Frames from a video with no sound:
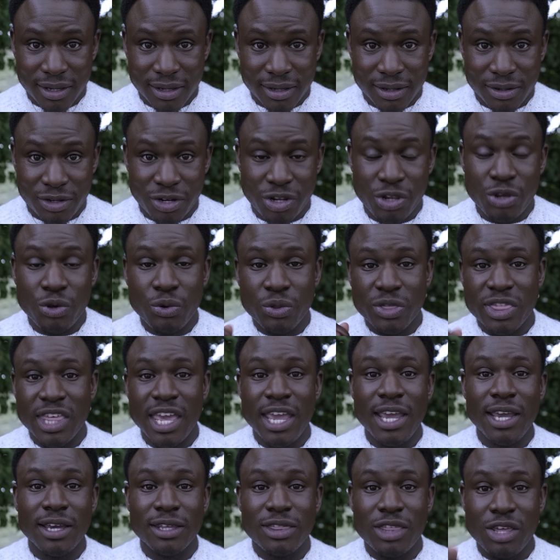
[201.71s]
Do you
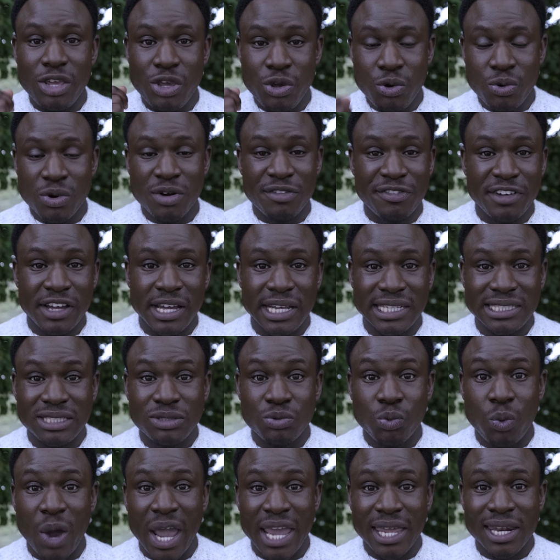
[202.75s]
think the universe
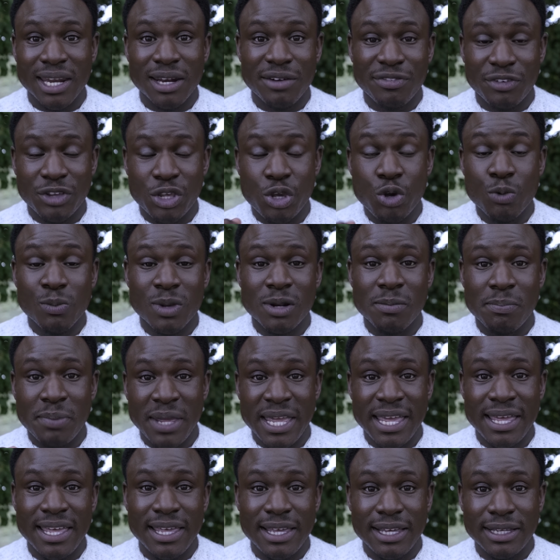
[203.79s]
waited for human
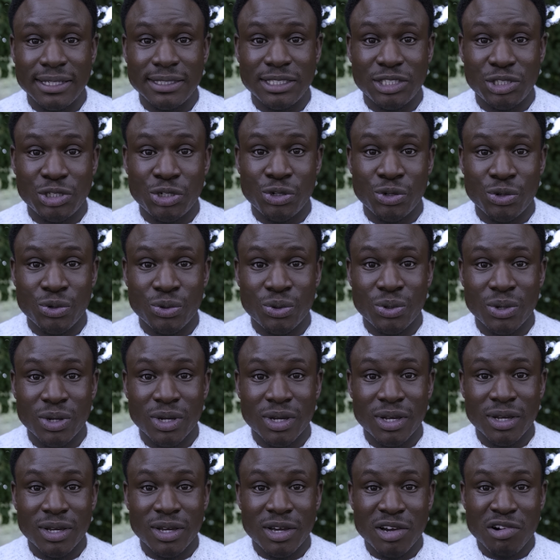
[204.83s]
beings to
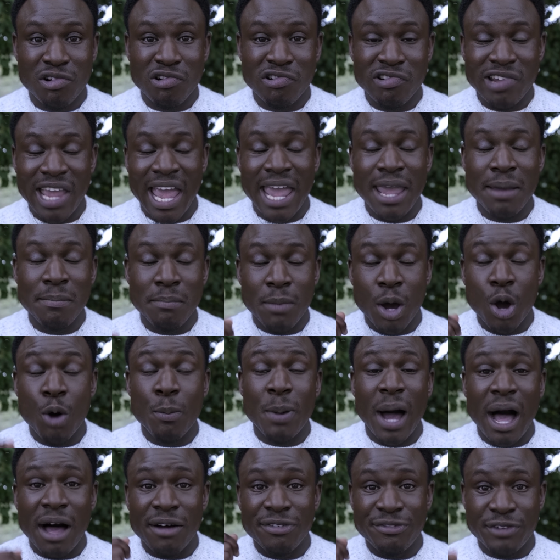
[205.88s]
create
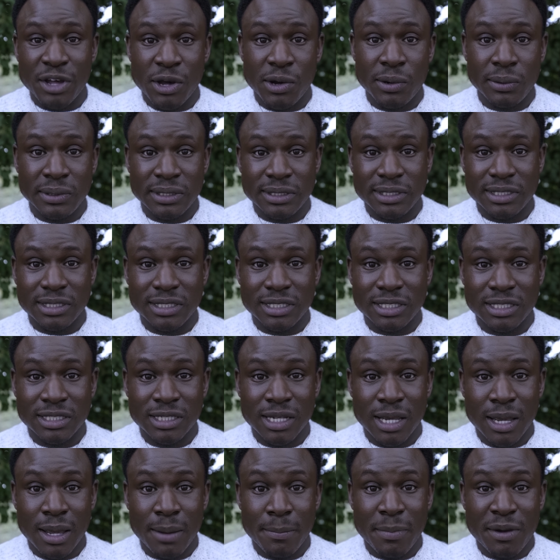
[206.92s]
mobile phones
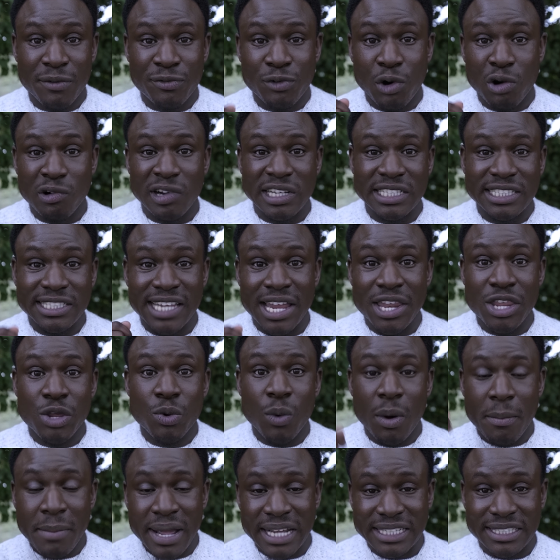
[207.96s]
before it sent you
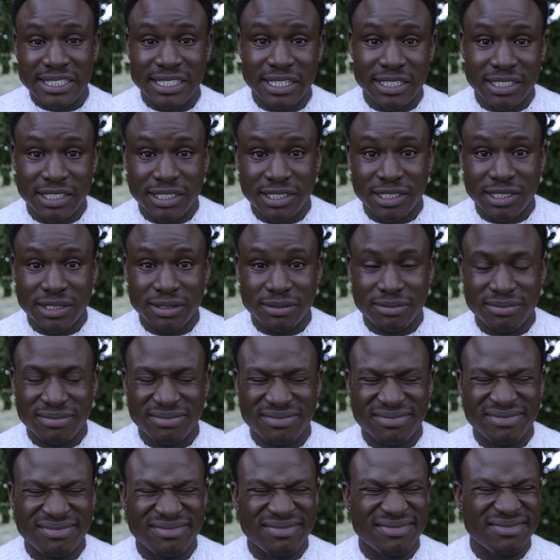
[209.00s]
a message?
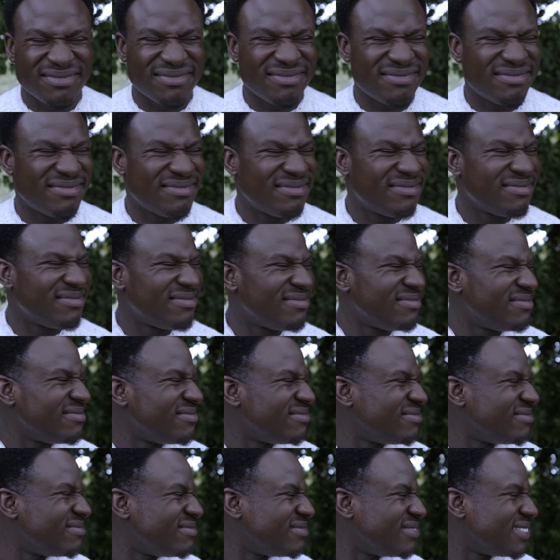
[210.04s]
Mm.
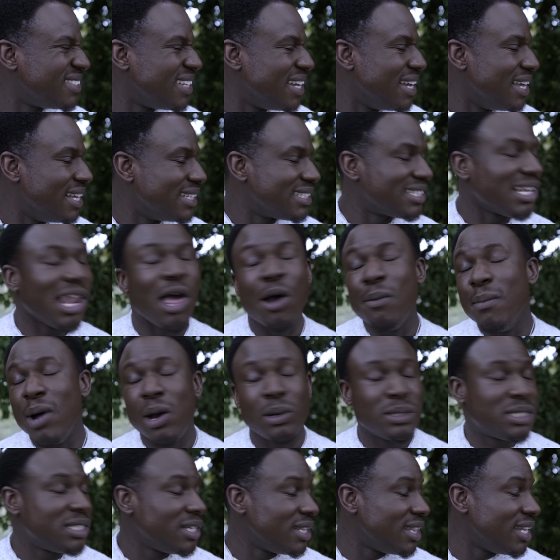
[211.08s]
Slow
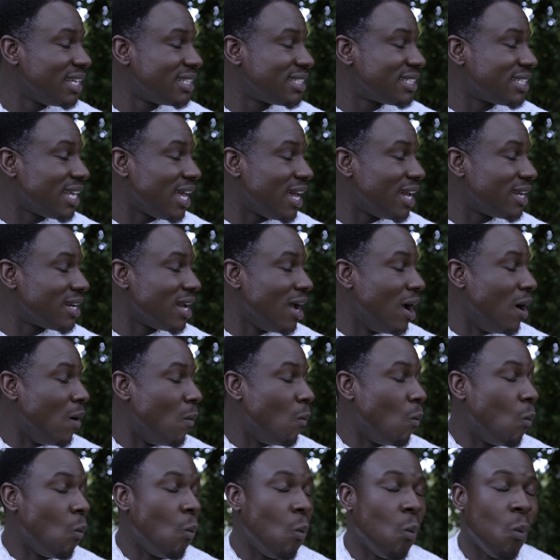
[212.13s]
motion this side.
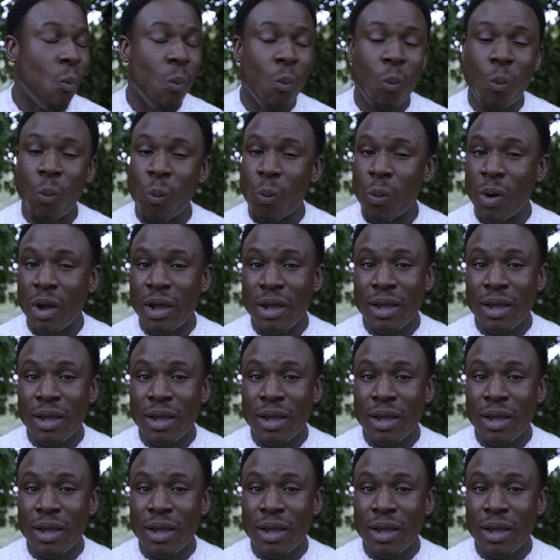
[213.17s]
Mm.